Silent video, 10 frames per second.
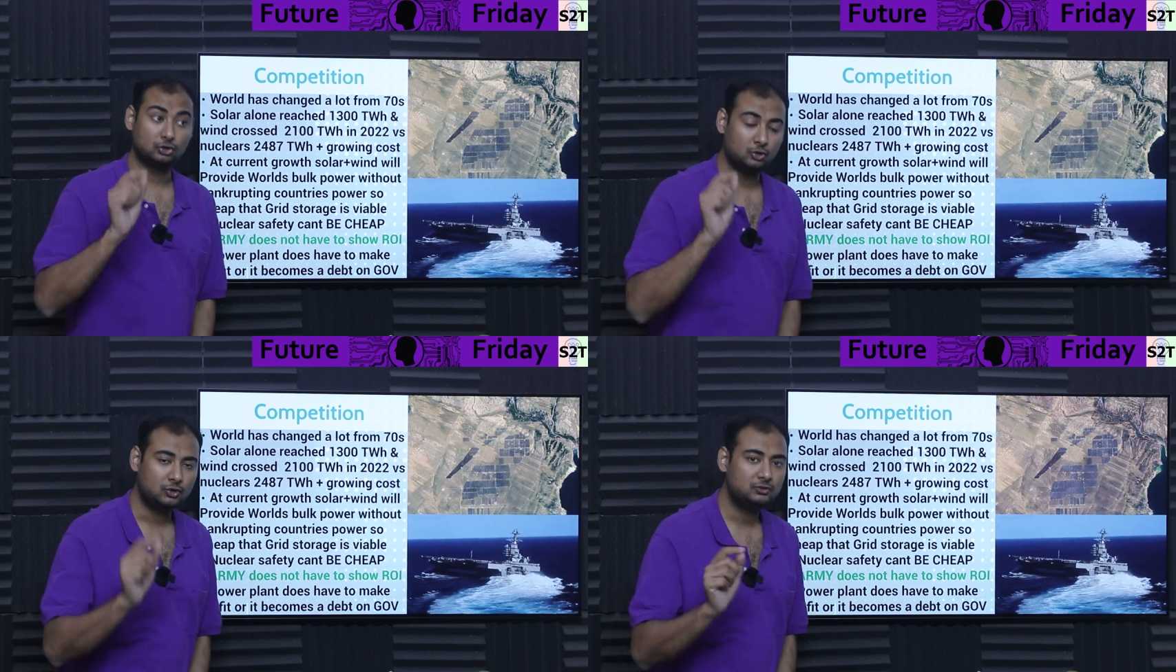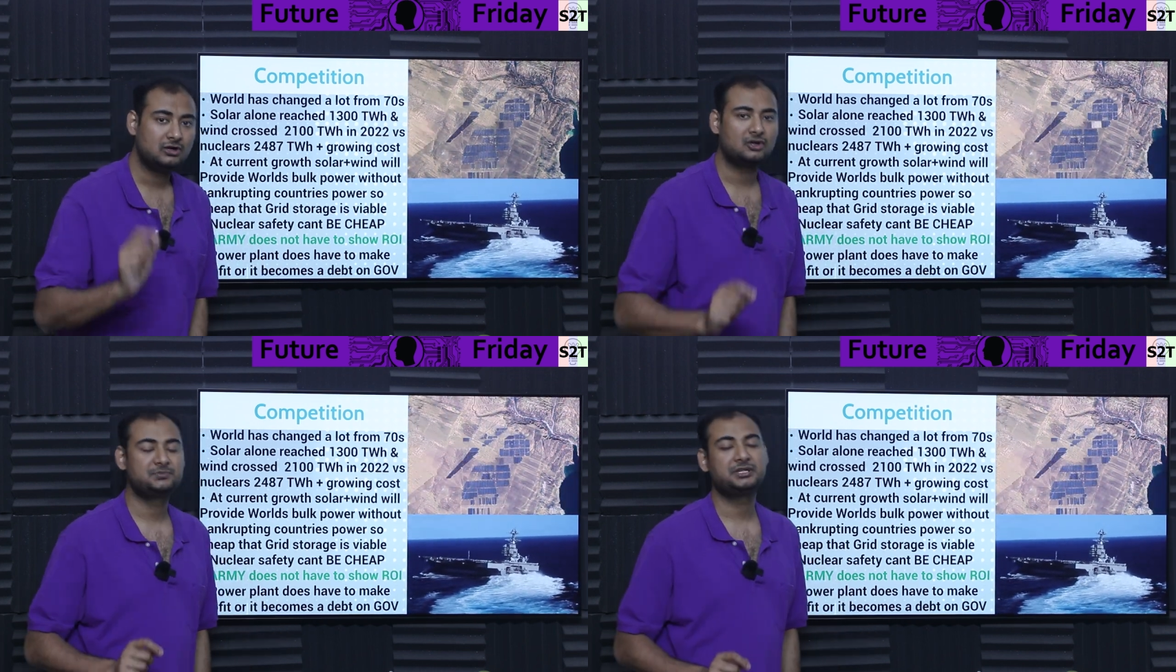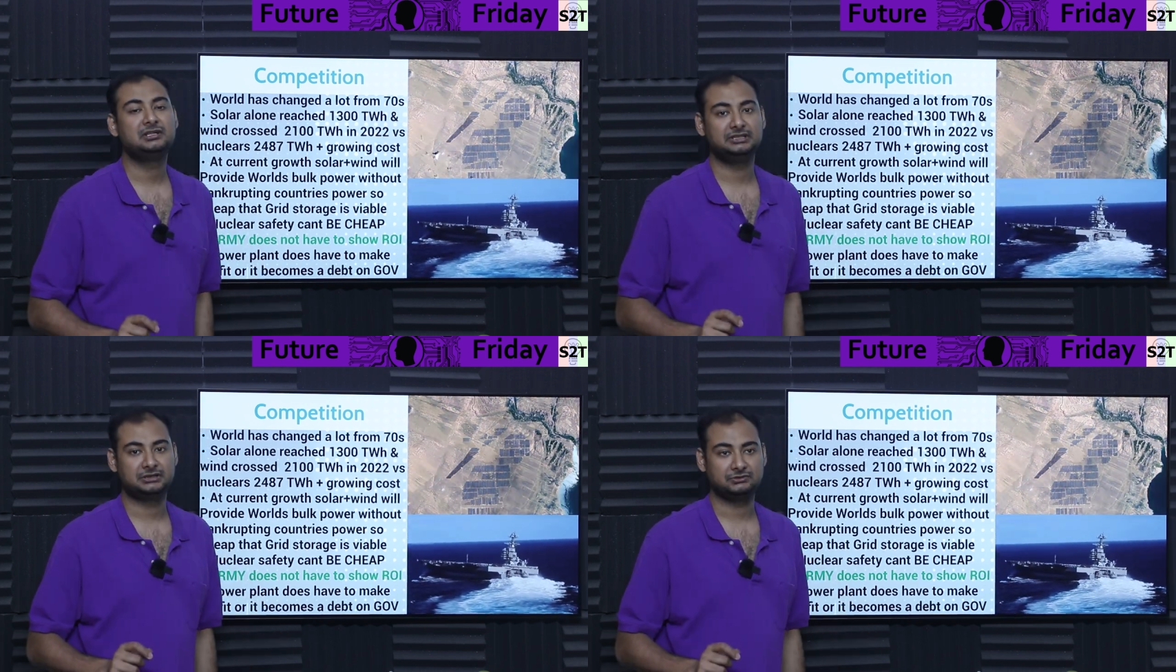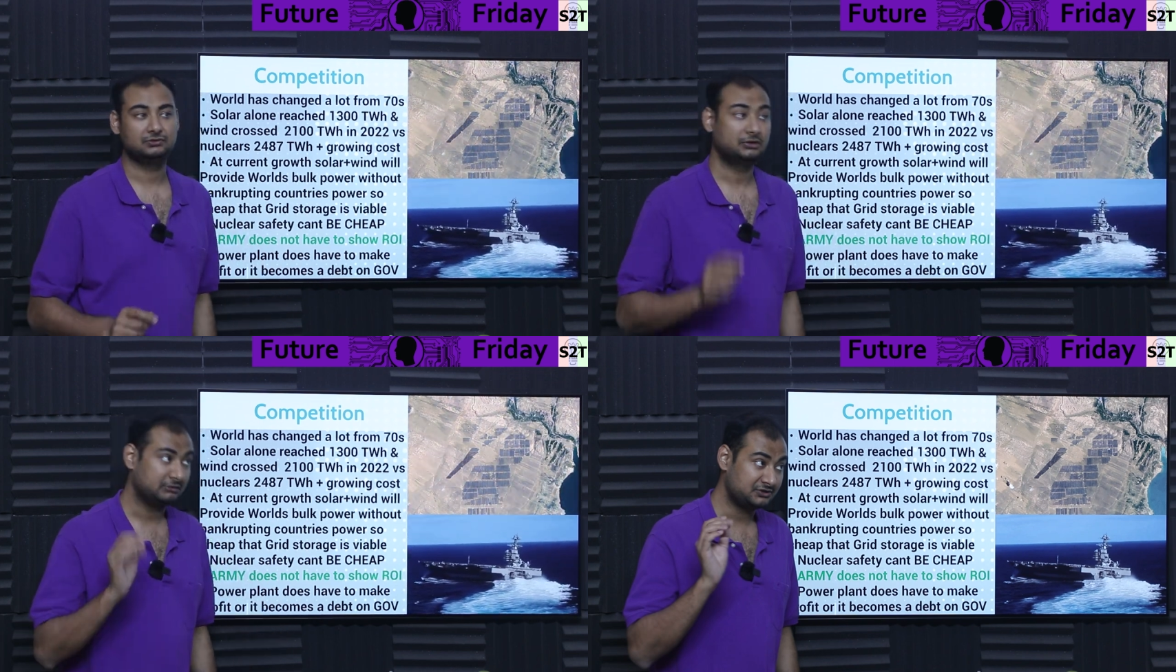go to a hospital near
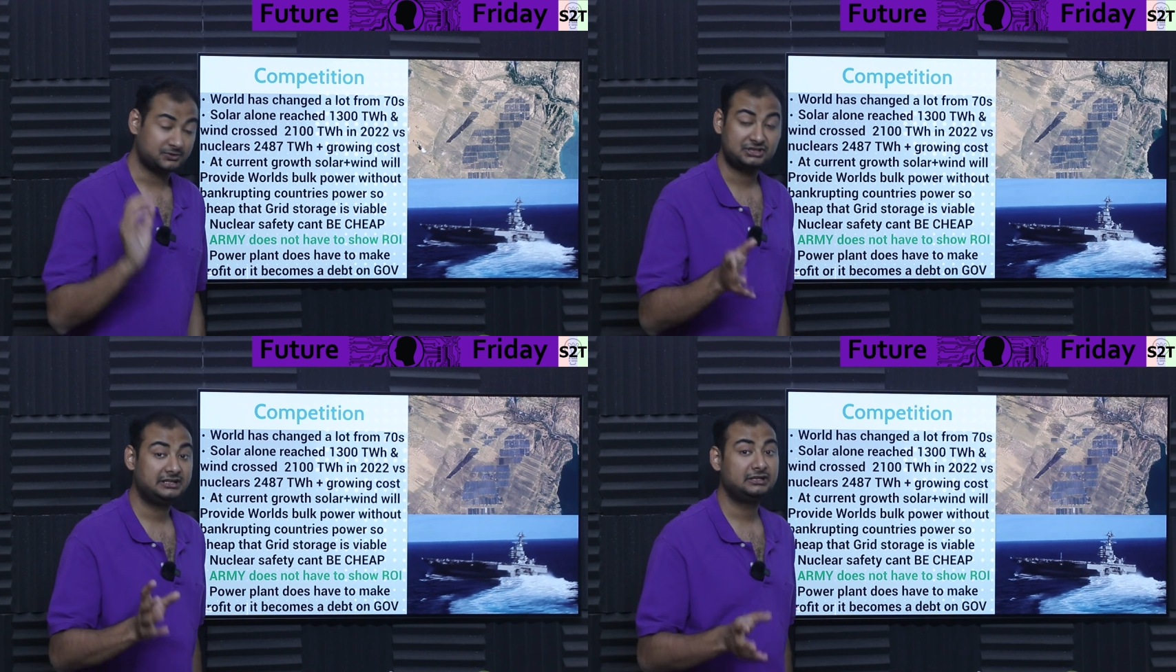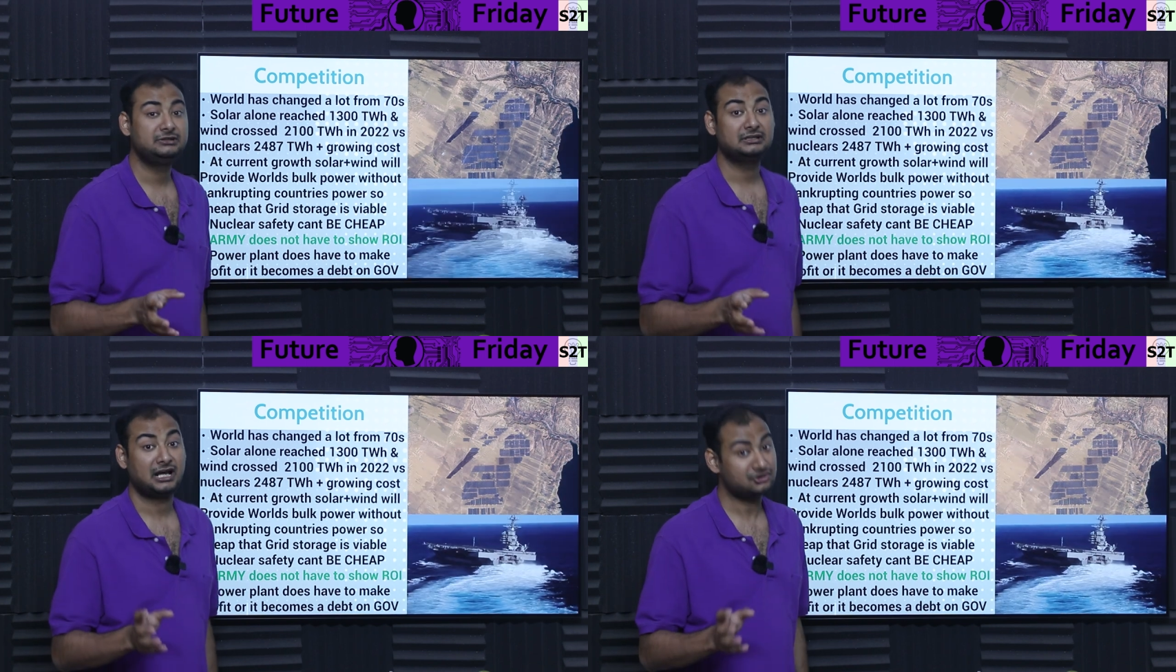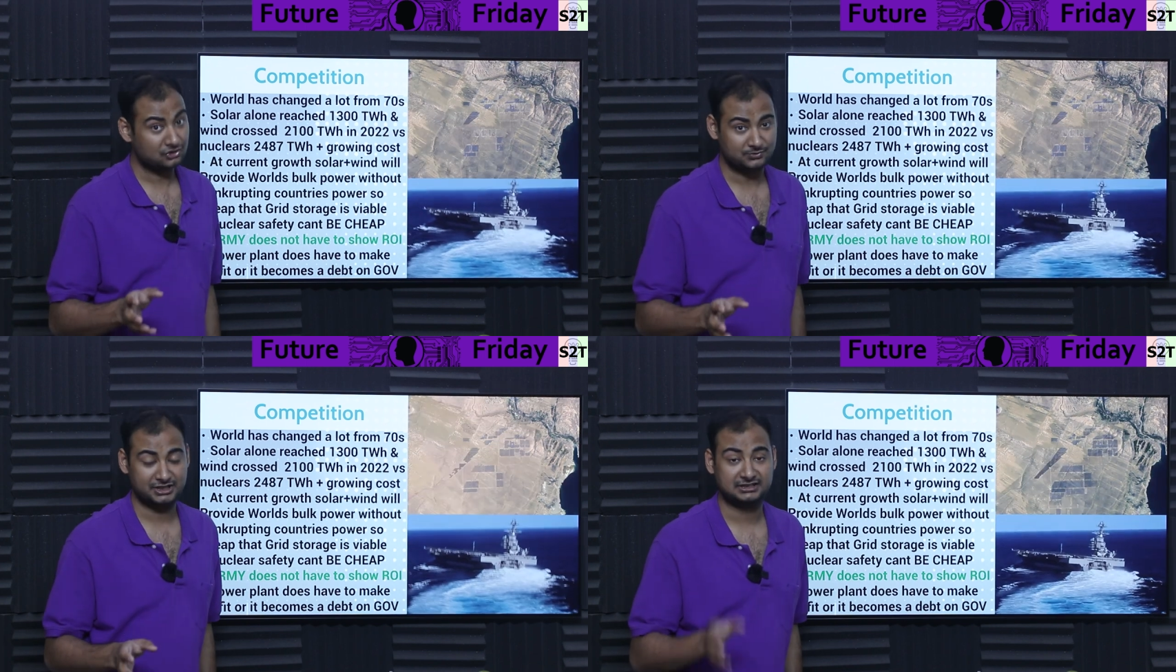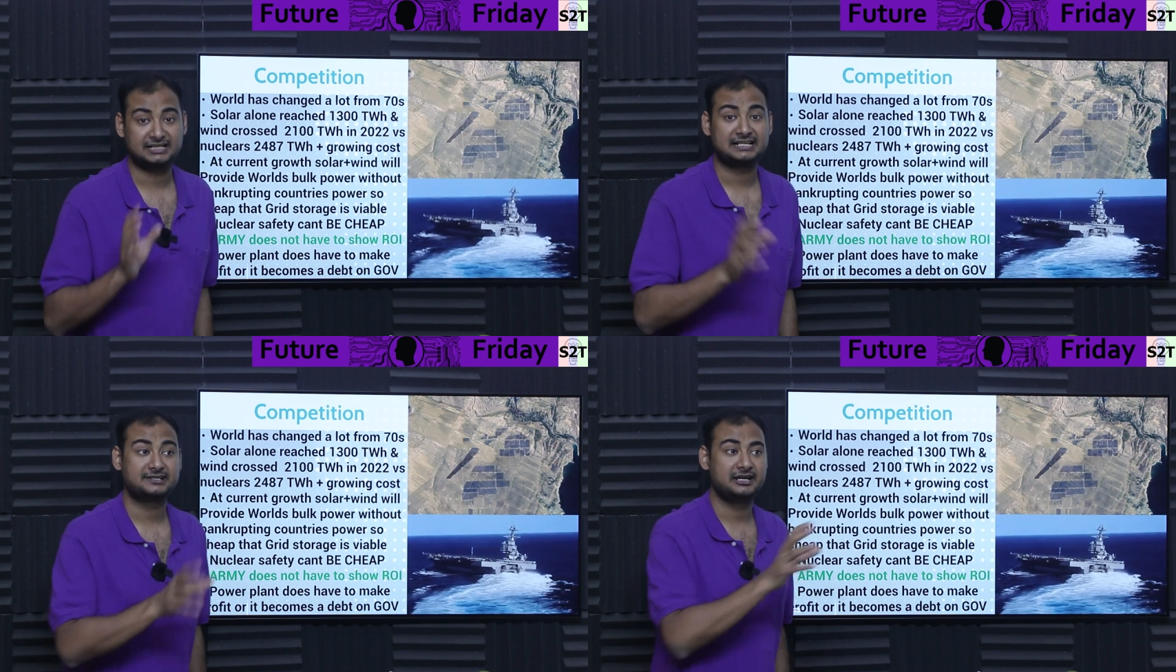you, especially any large hospital
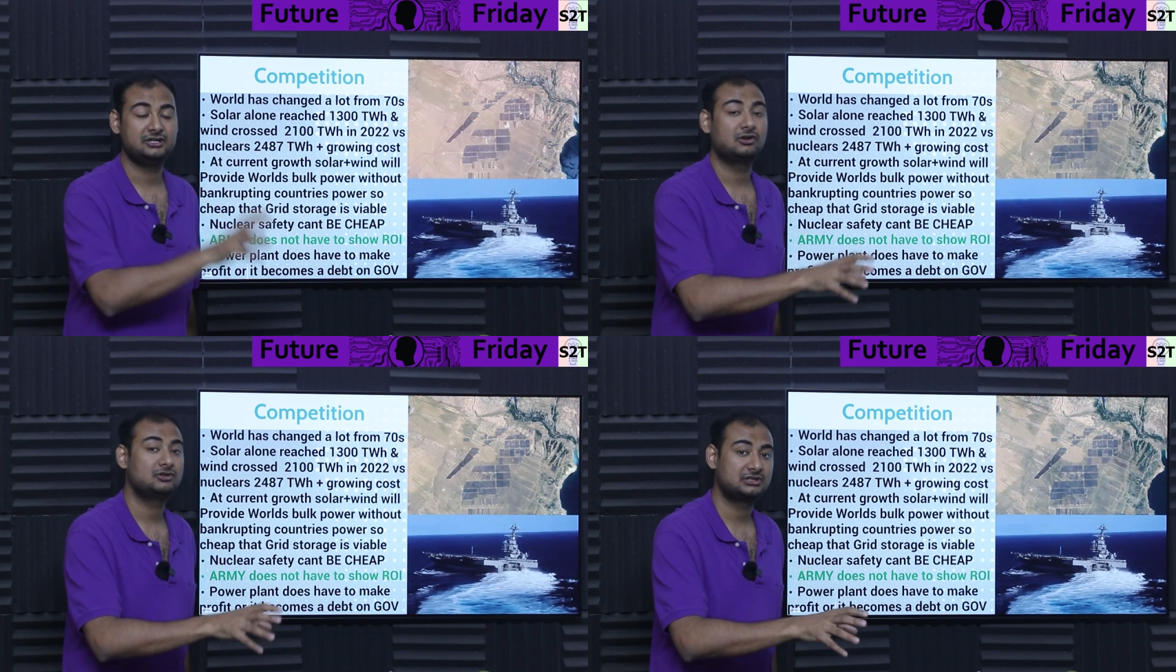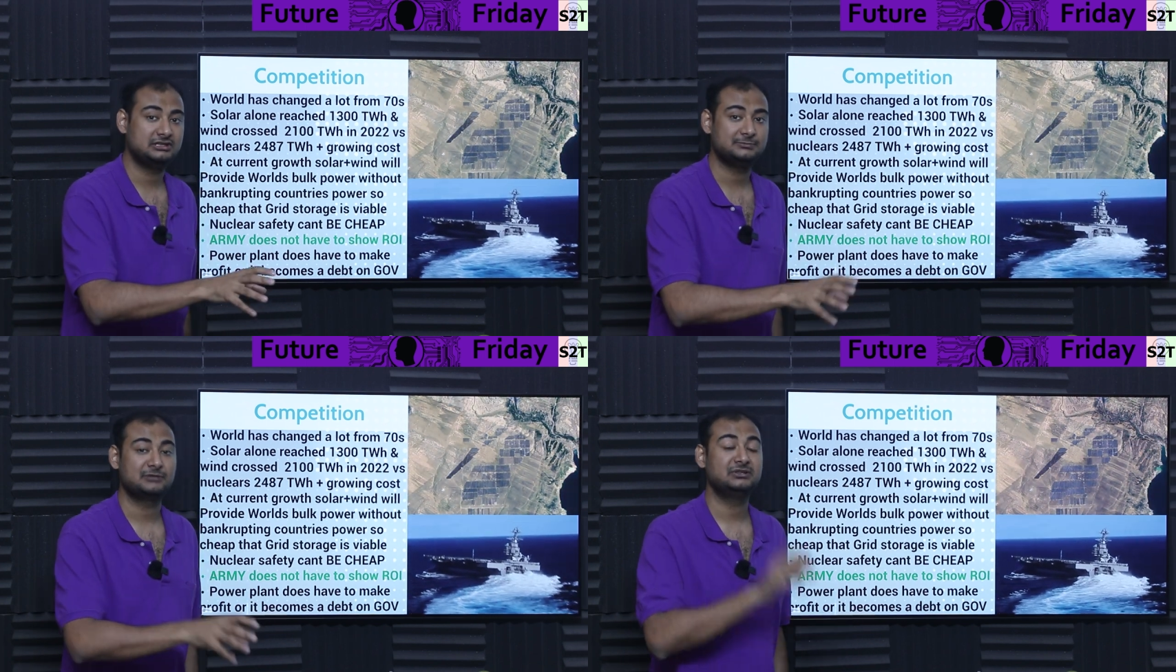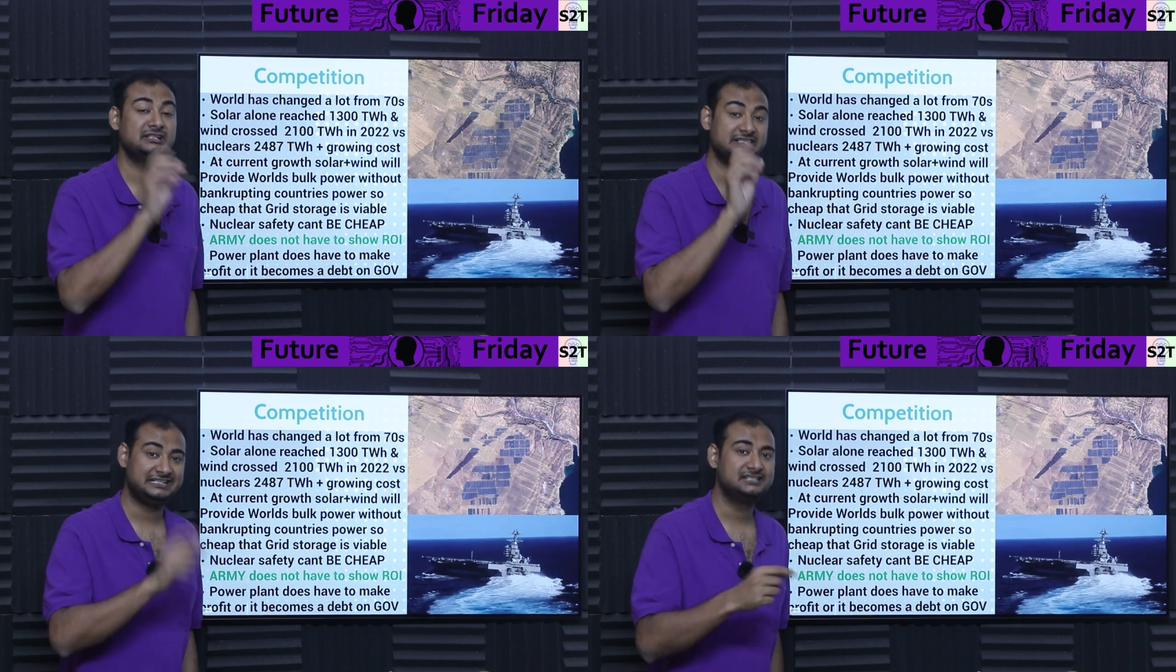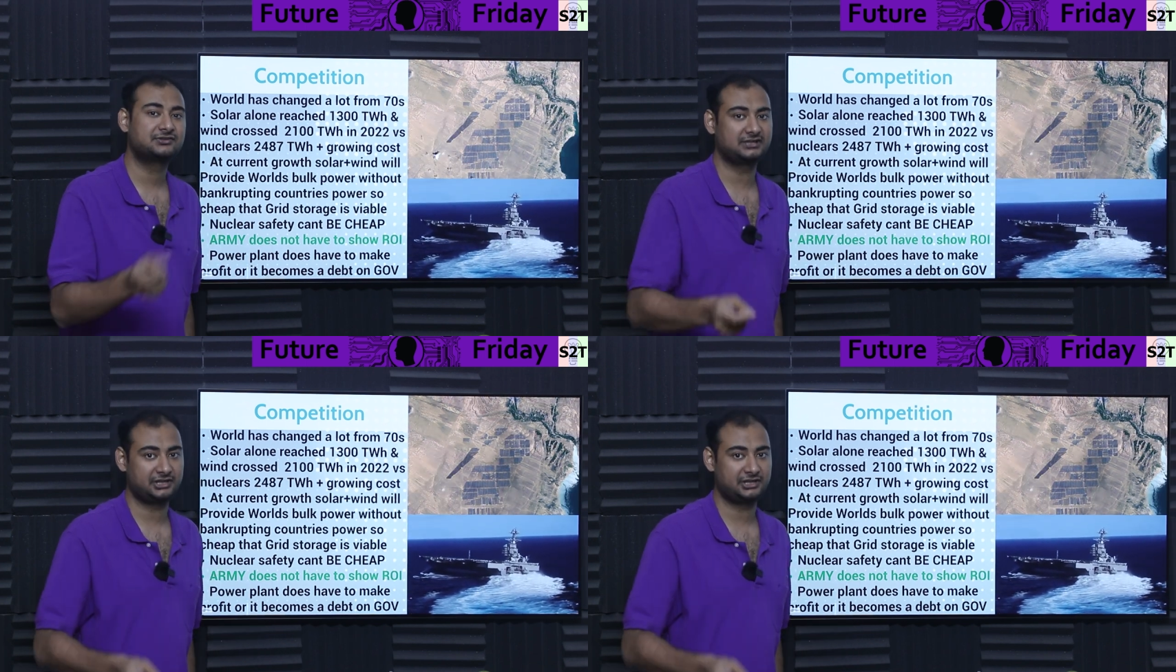that has a radiological department that deals with